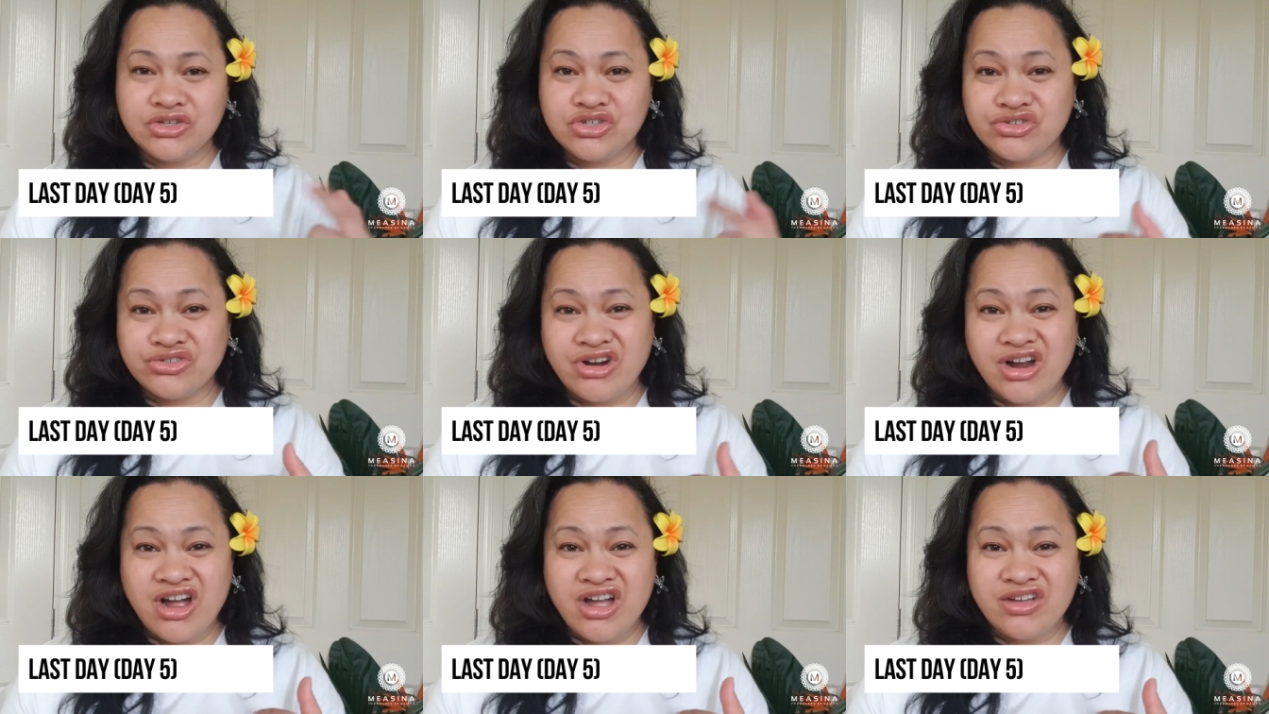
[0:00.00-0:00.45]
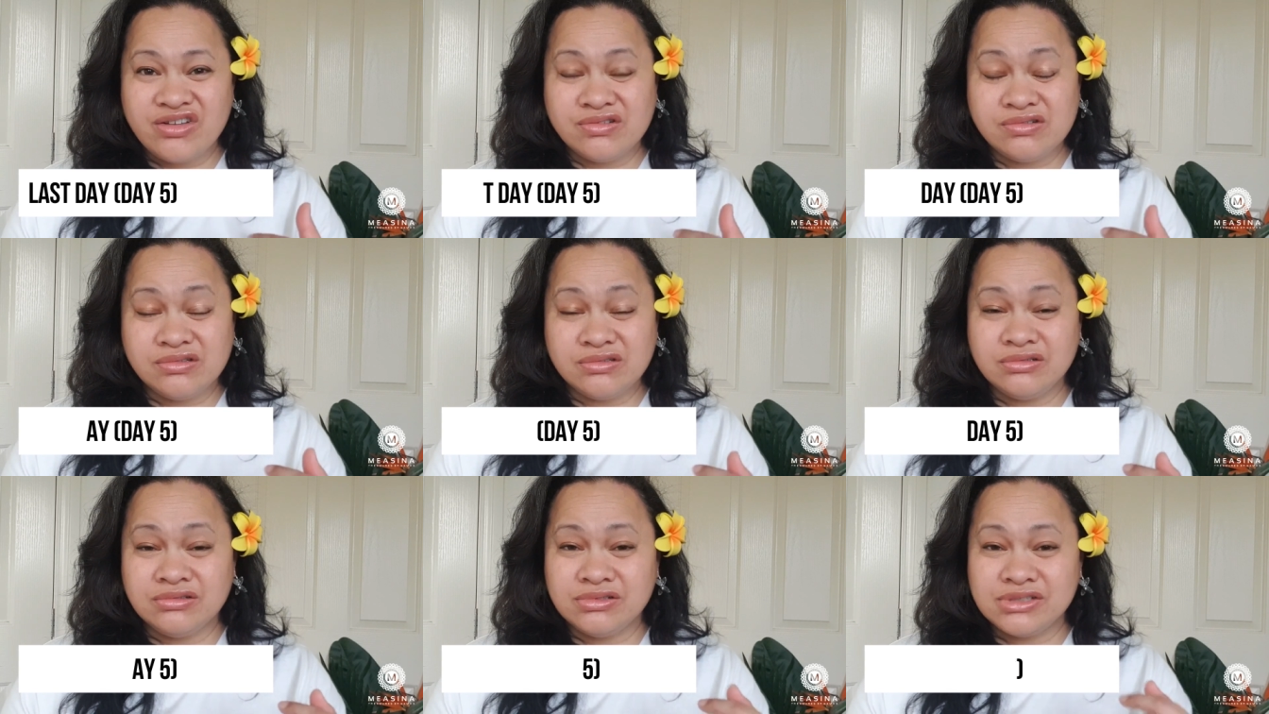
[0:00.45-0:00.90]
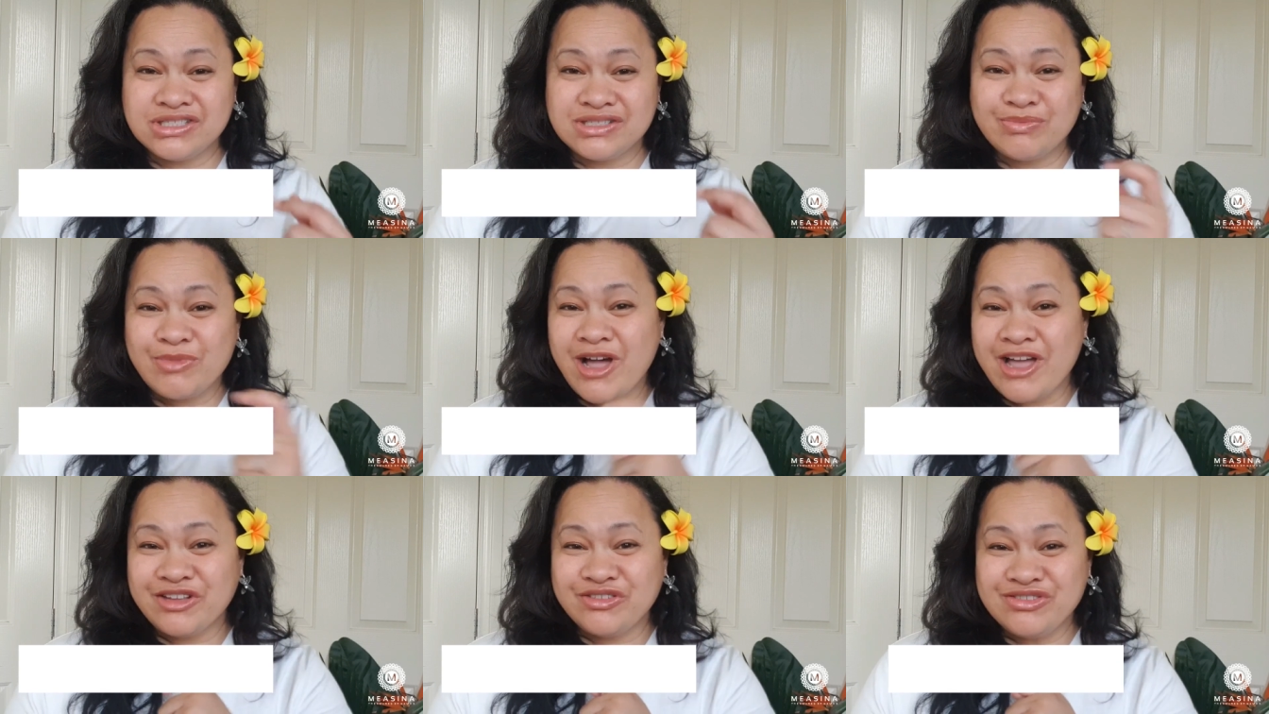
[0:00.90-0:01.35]
trial
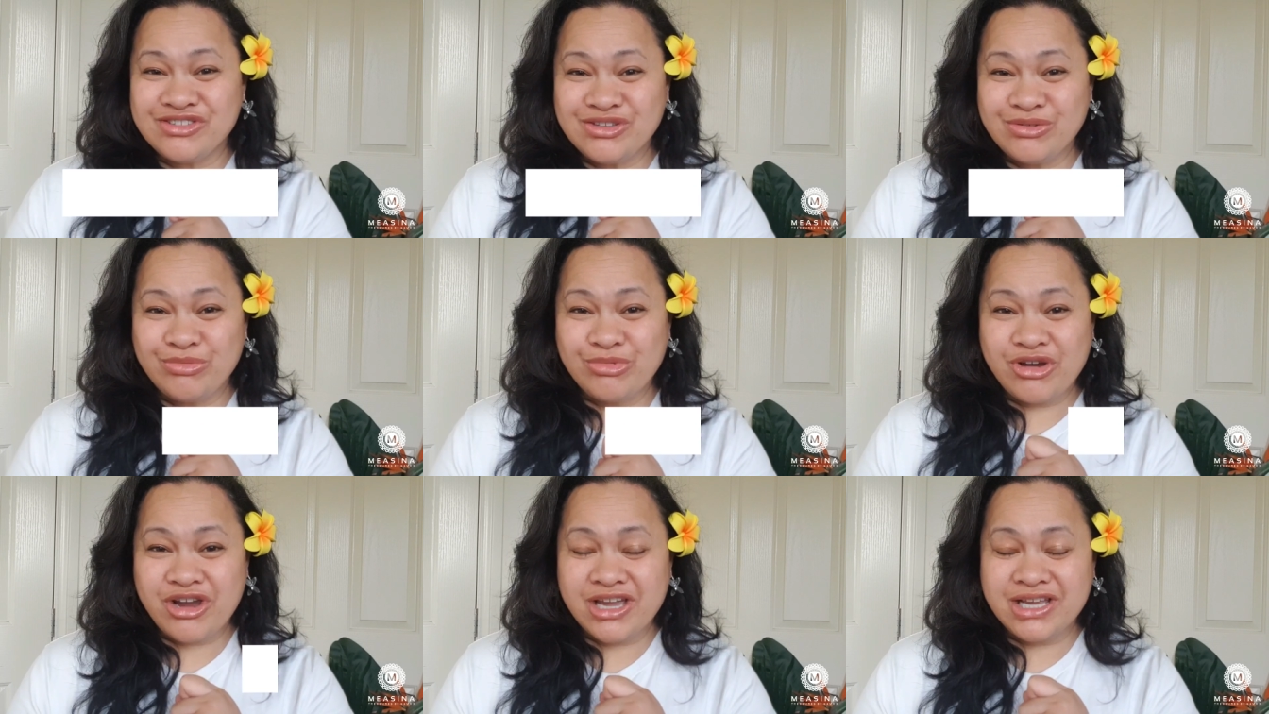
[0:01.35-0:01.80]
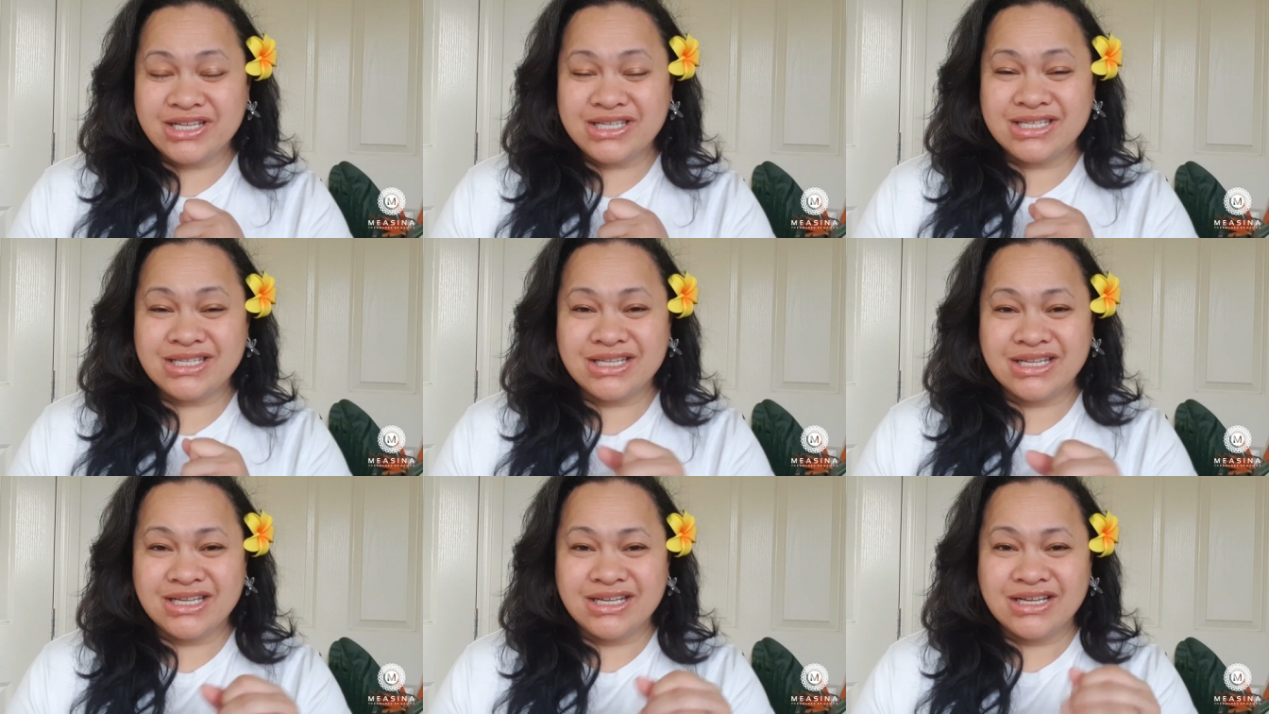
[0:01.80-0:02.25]
Smile So Bright.